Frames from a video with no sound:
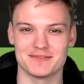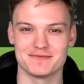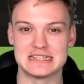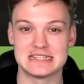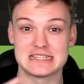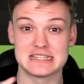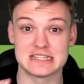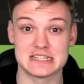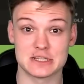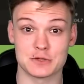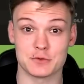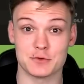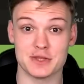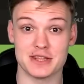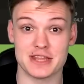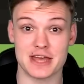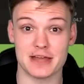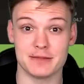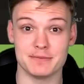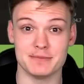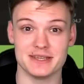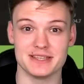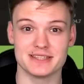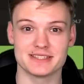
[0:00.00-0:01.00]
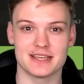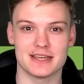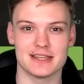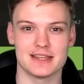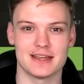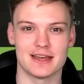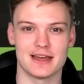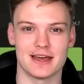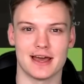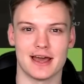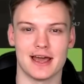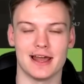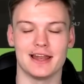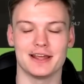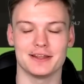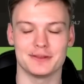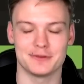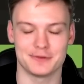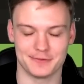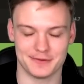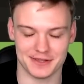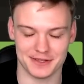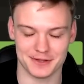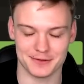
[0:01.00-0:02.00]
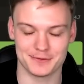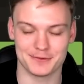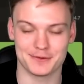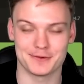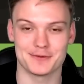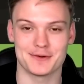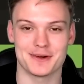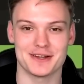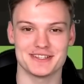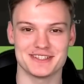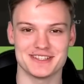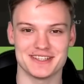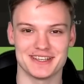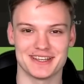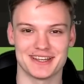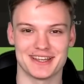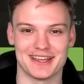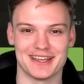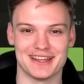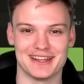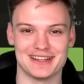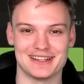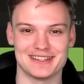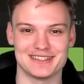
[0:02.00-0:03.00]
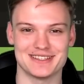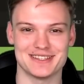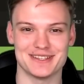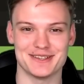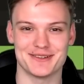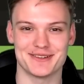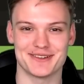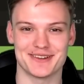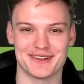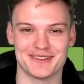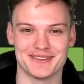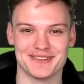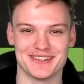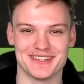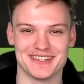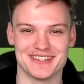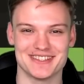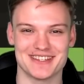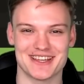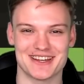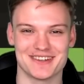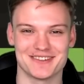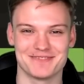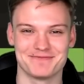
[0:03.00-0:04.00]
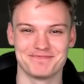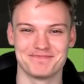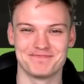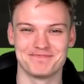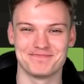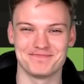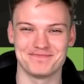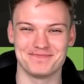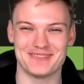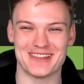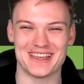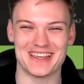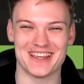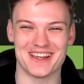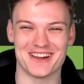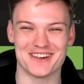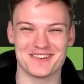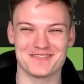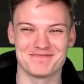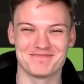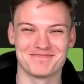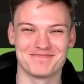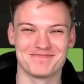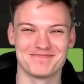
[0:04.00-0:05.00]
So with that being said, I'd like to thank you for watching, and I'll see you around on the channel. Take care.